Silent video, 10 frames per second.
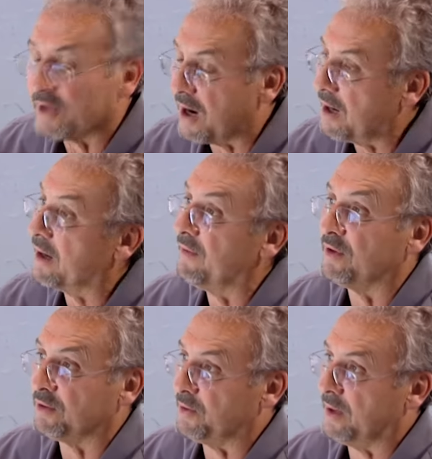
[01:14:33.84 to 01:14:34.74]
entire
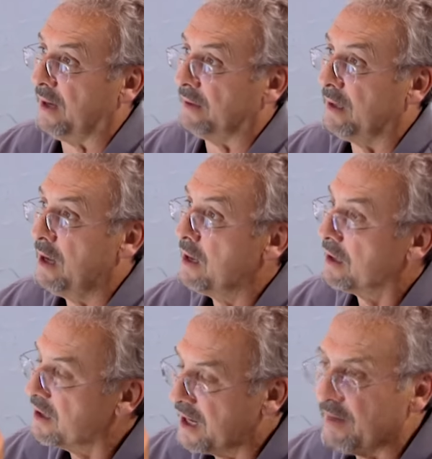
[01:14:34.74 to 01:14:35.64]
game with you guys.
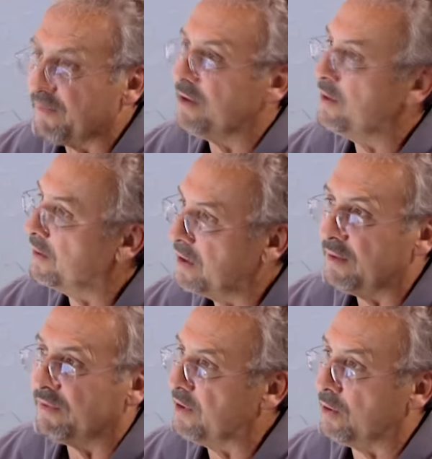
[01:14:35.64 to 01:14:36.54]
given you.
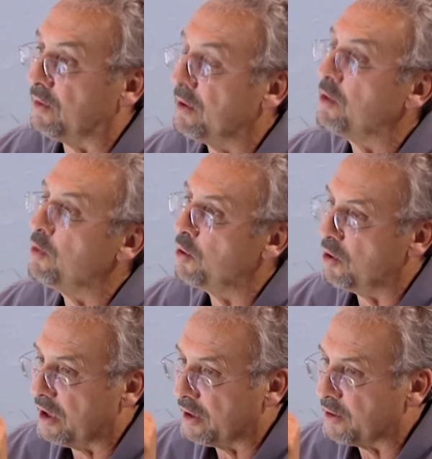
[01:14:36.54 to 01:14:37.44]
You
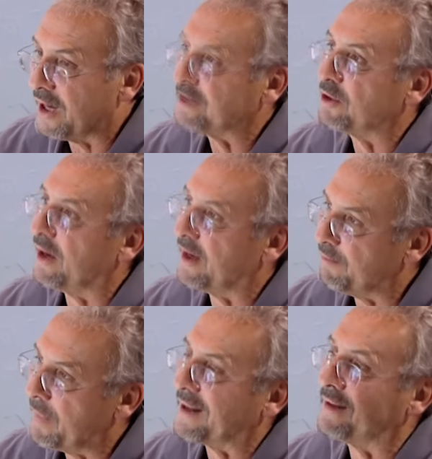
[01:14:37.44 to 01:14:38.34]
guys gonna
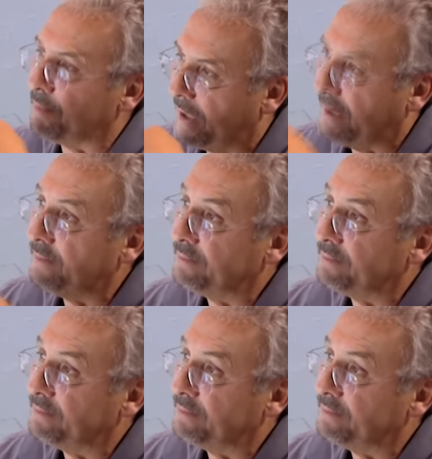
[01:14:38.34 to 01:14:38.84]
give back to me.